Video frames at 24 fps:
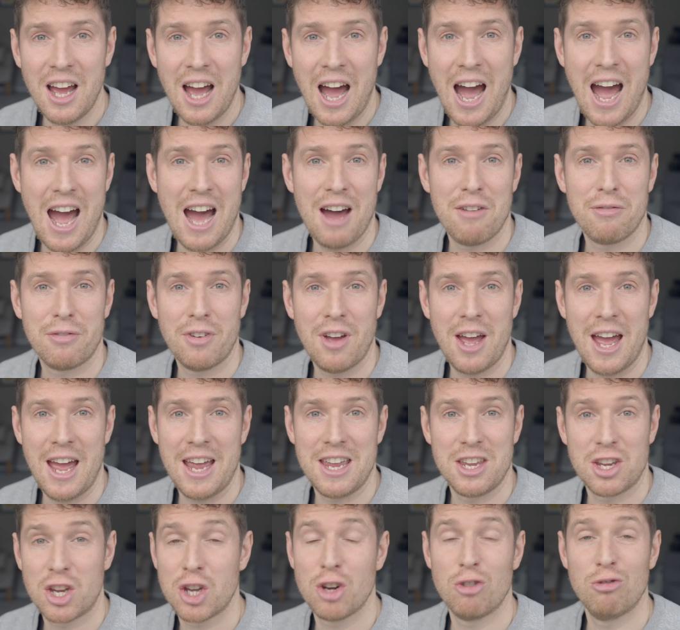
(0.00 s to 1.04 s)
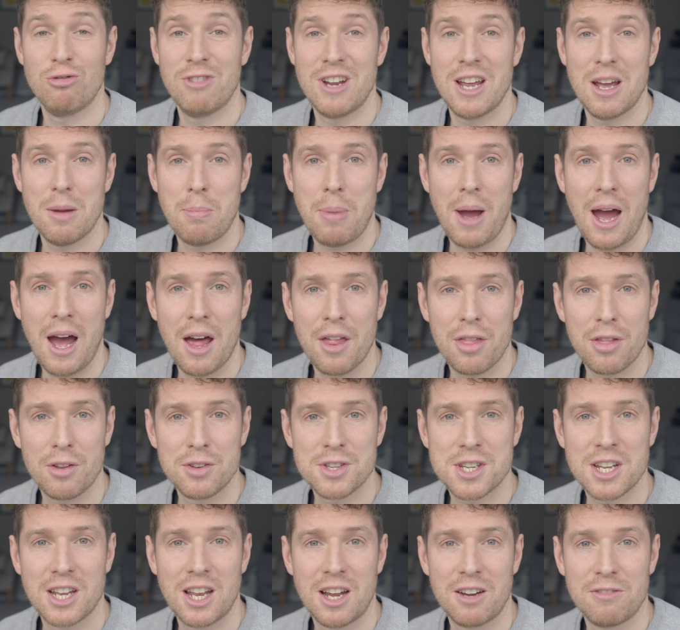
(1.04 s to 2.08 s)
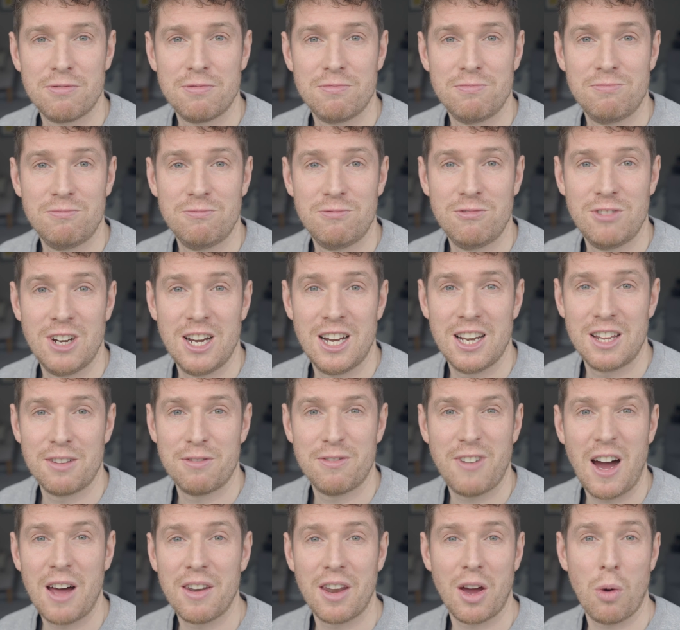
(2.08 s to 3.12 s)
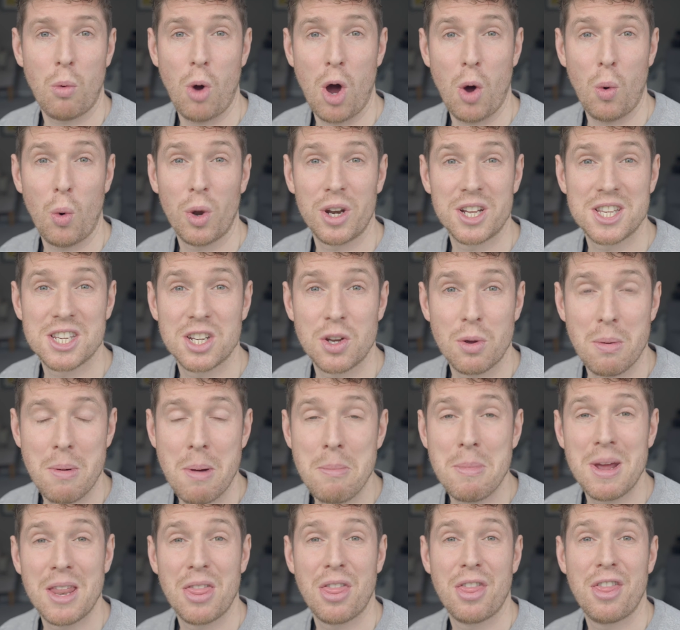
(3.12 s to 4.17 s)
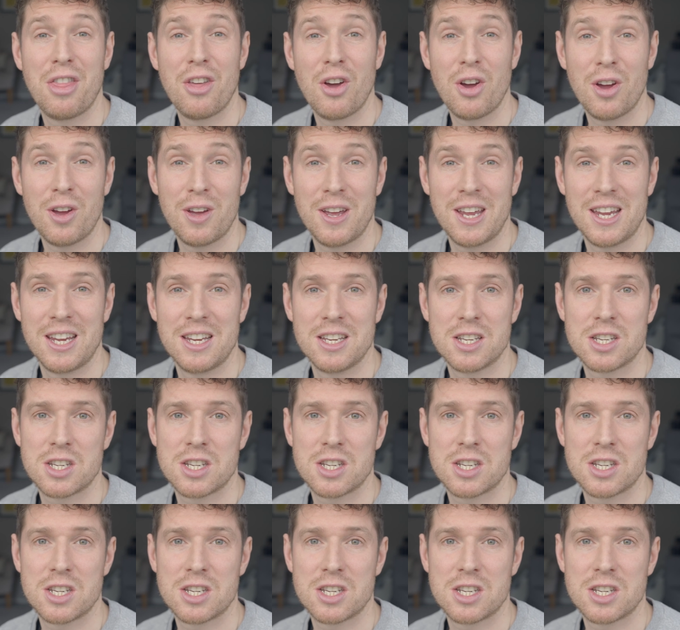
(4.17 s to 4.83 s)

have a career path until I've really found out what I wanted to do in my mid-30s.